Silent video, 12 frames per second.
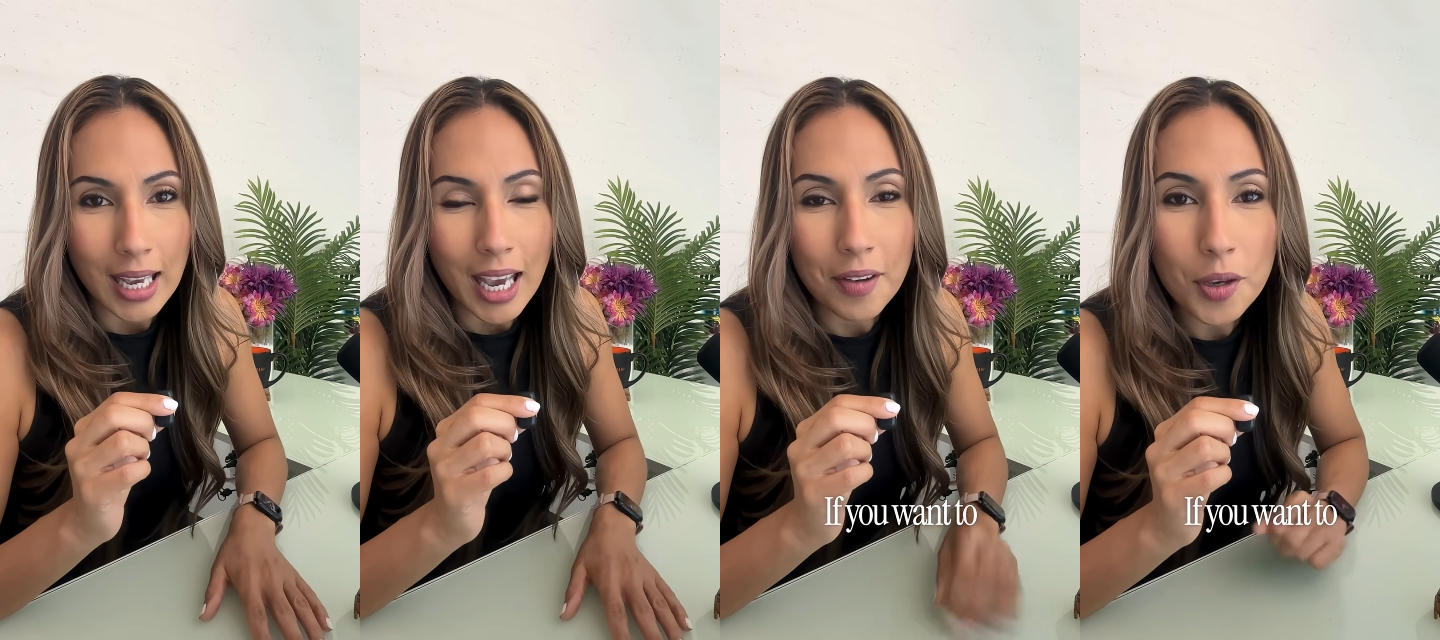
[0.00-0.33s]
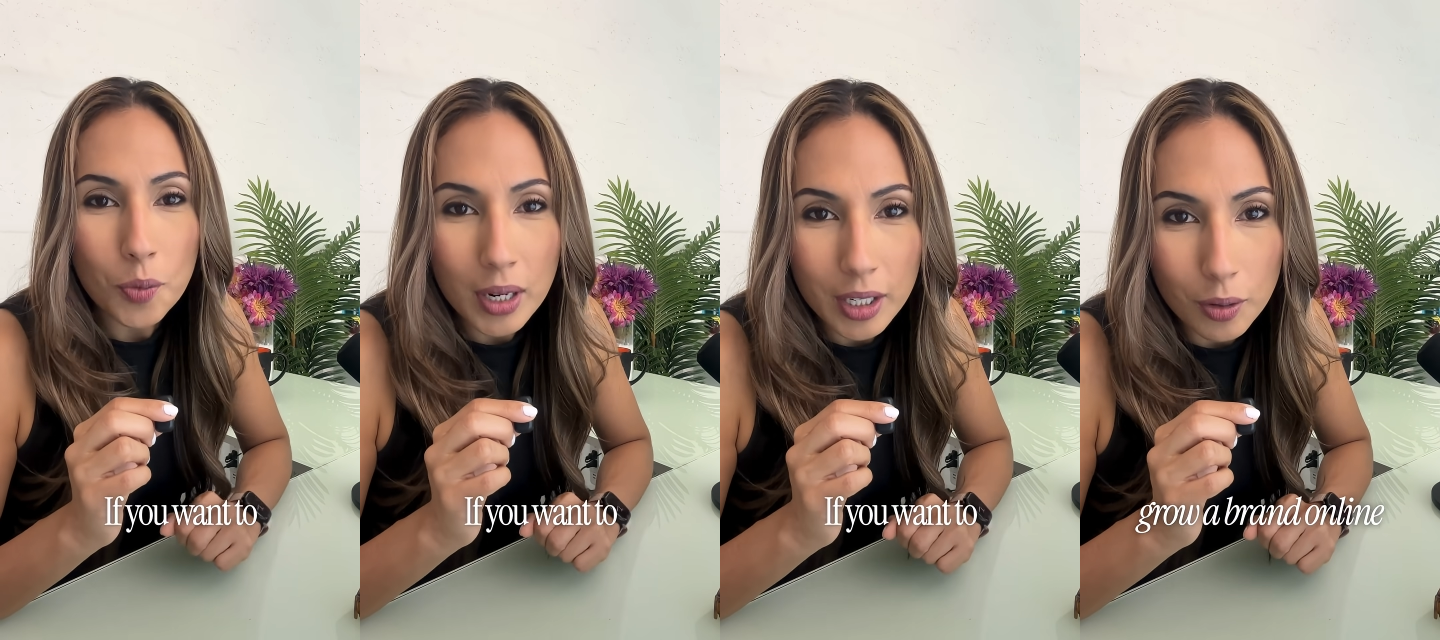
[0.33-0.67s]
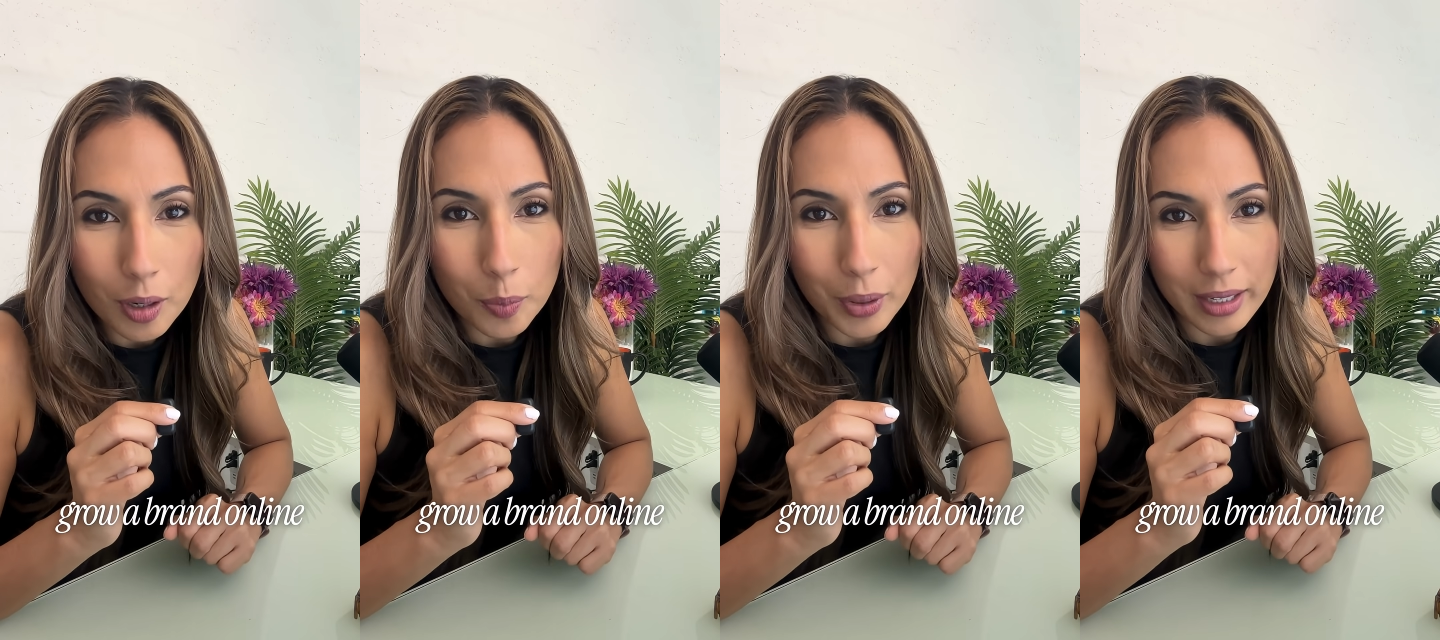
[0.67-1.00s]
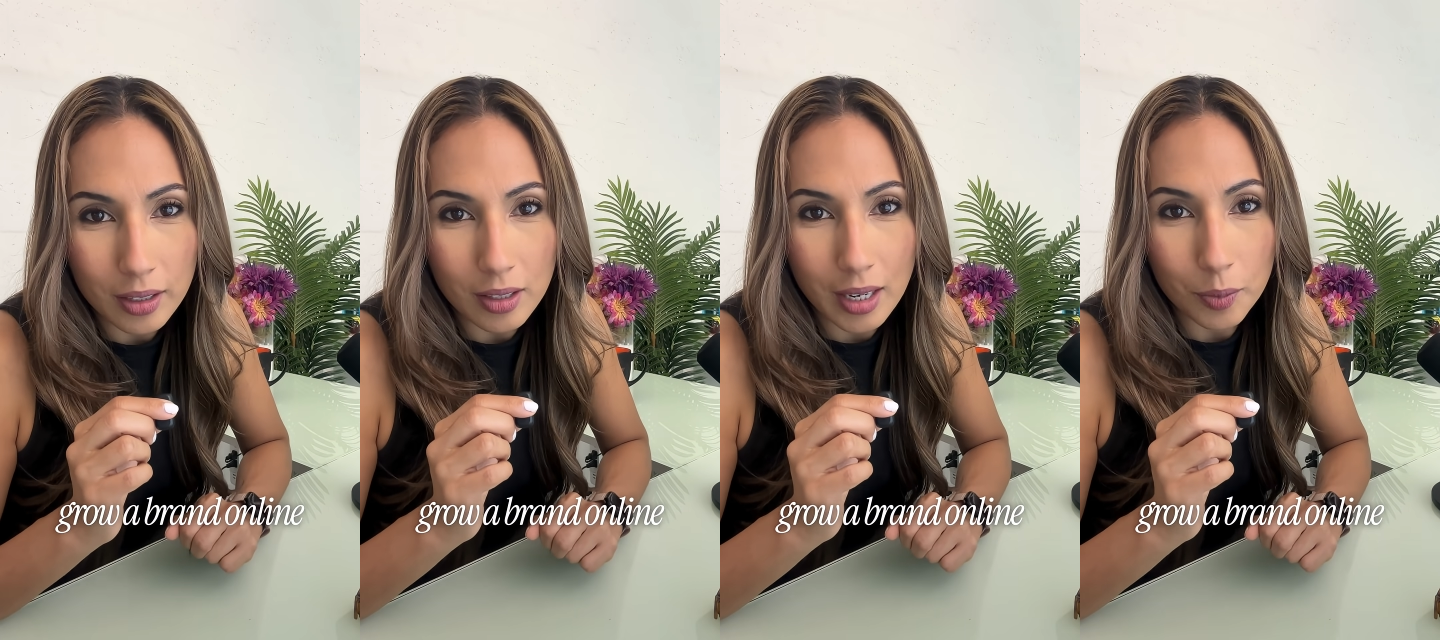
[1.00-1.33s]
If you want to grow a brand
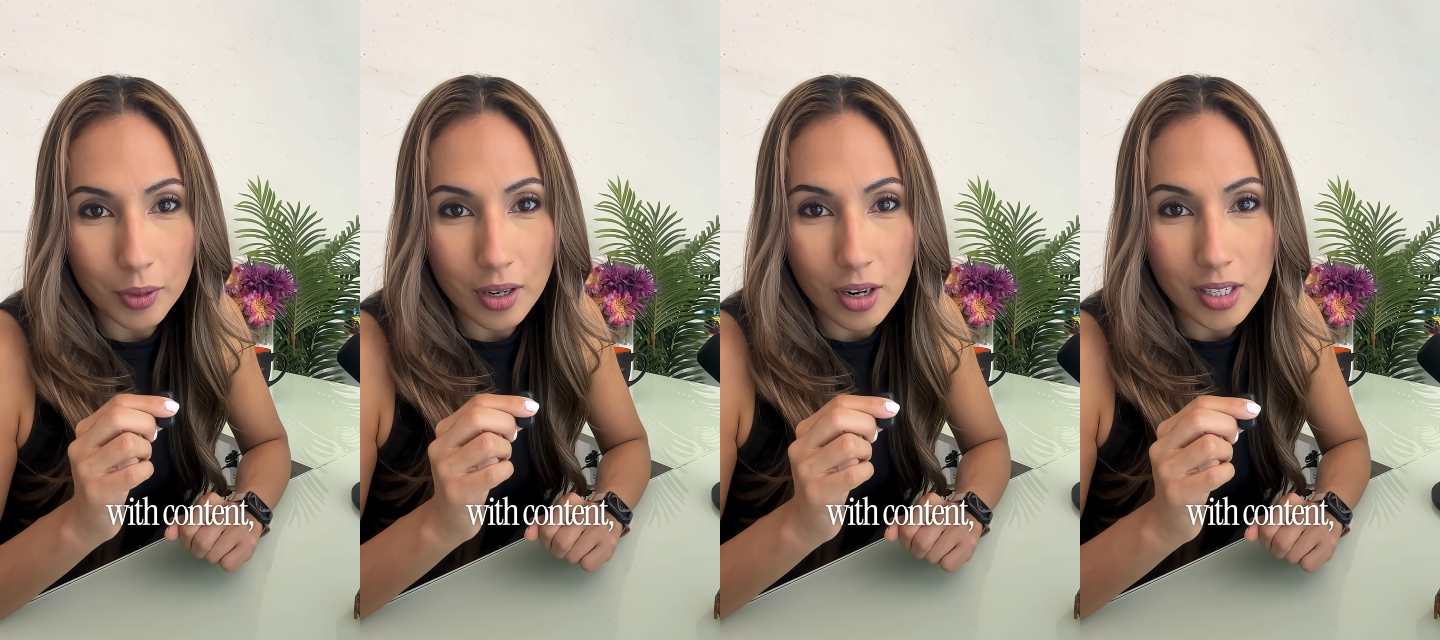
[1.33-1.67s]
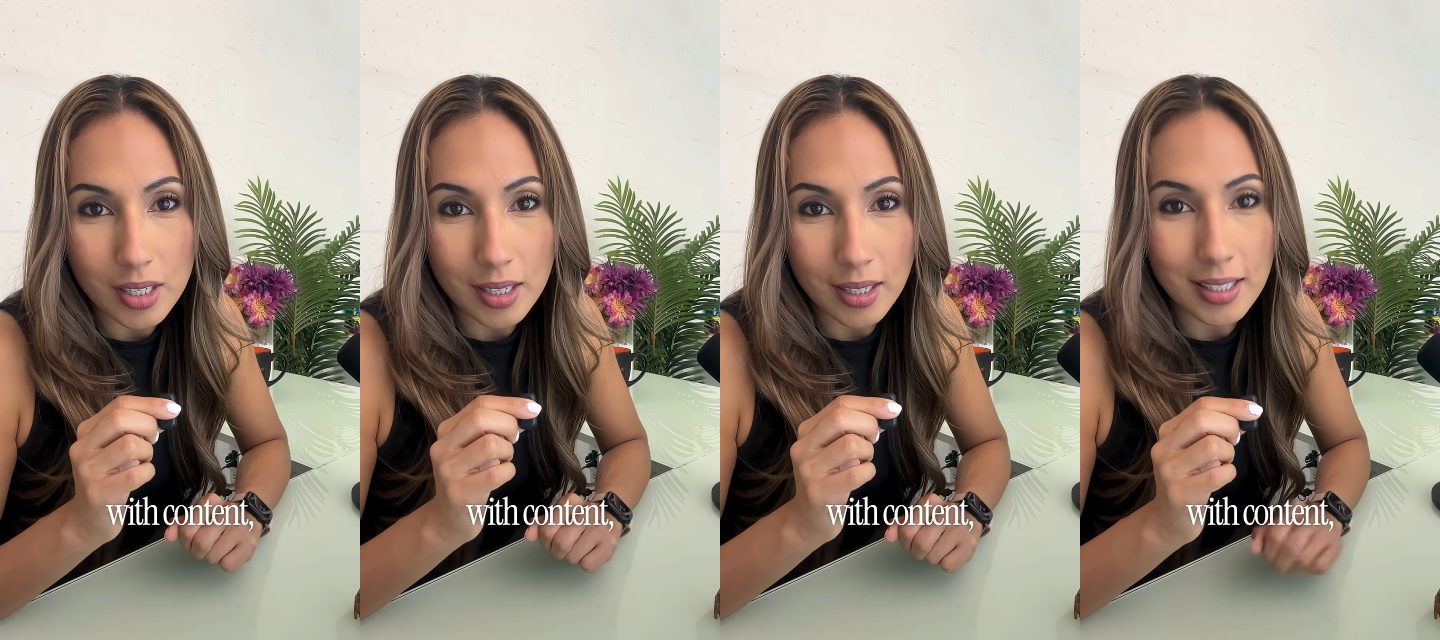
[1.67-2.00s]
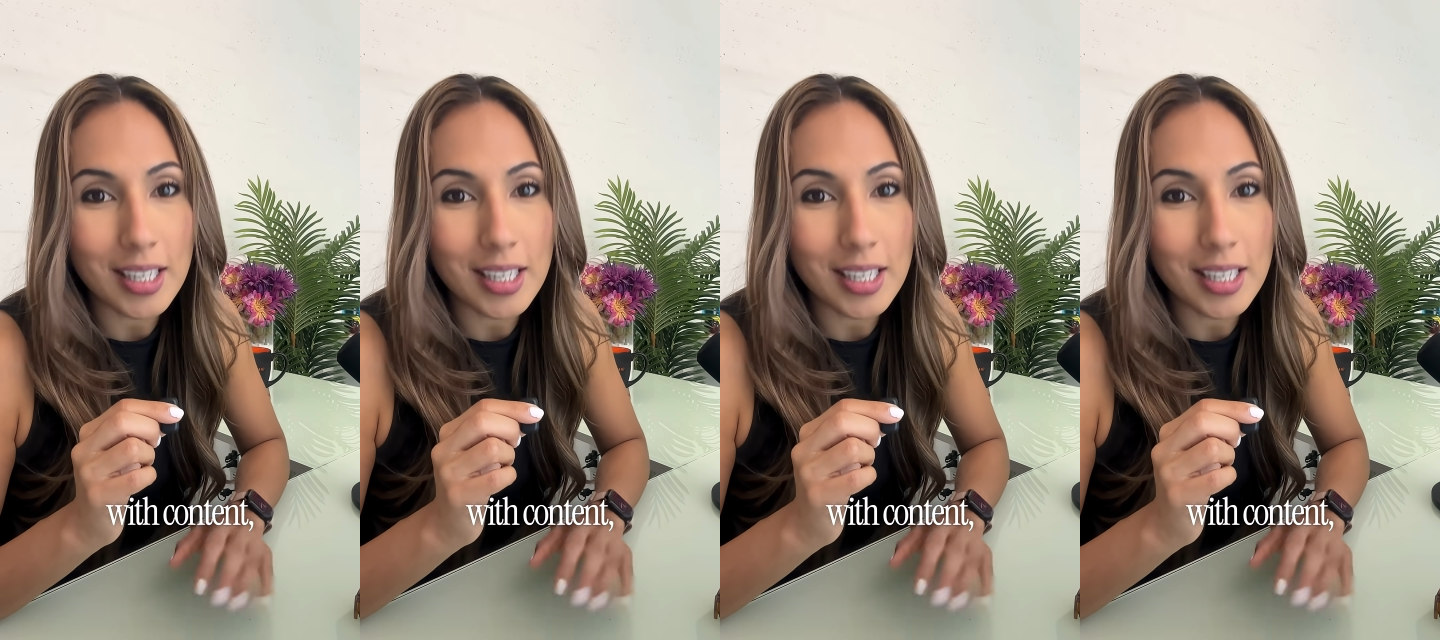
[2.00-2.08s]
online with content,